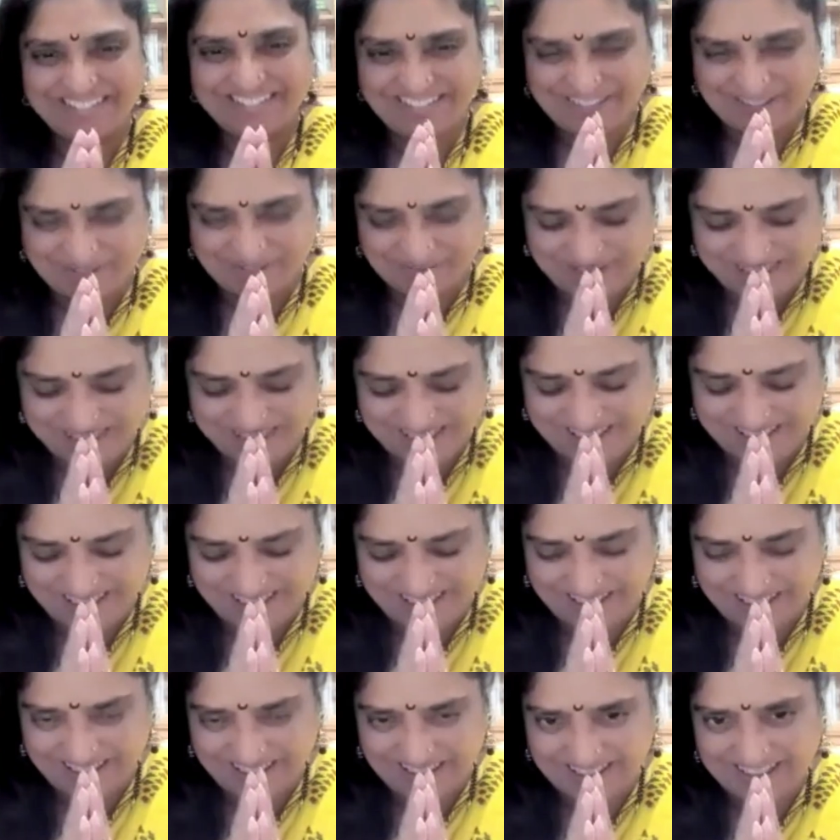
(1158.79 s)

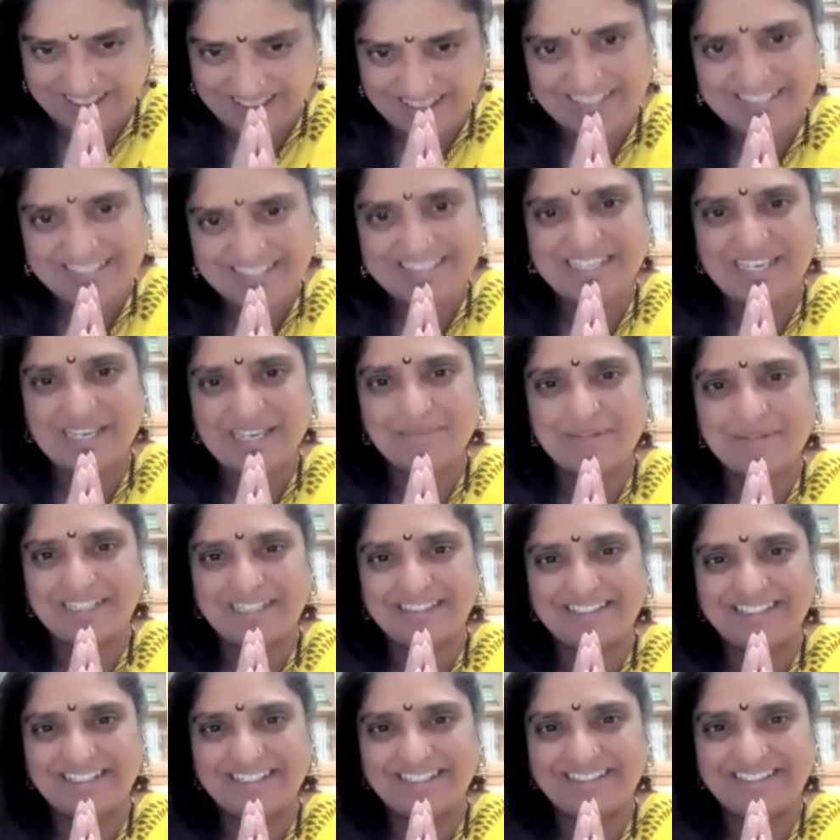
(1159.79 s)
Namaste. Jai
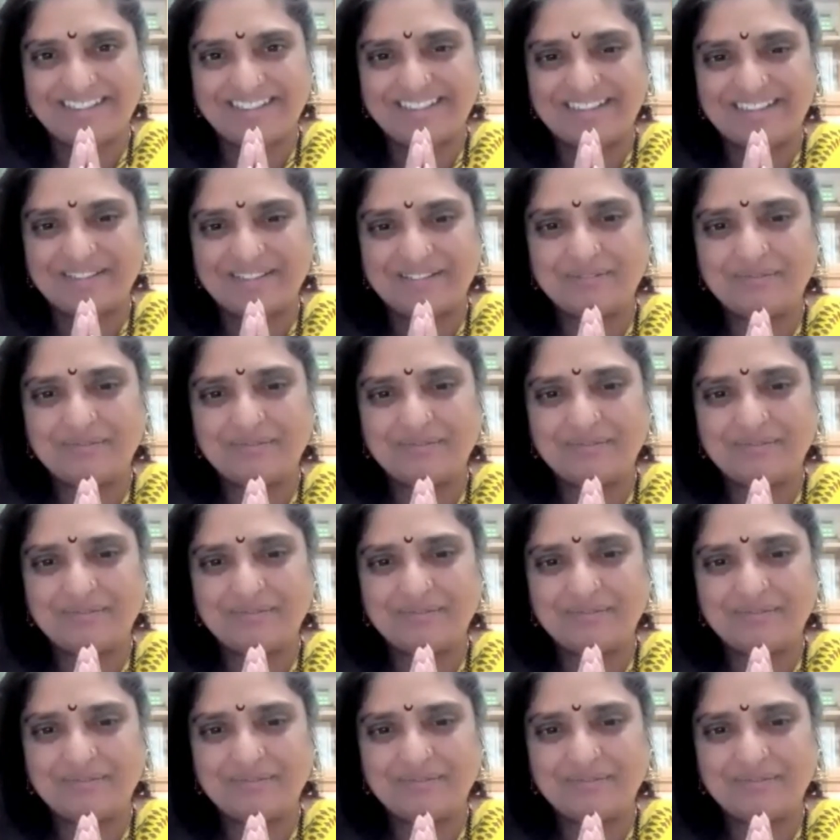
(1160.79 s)
Mata Di.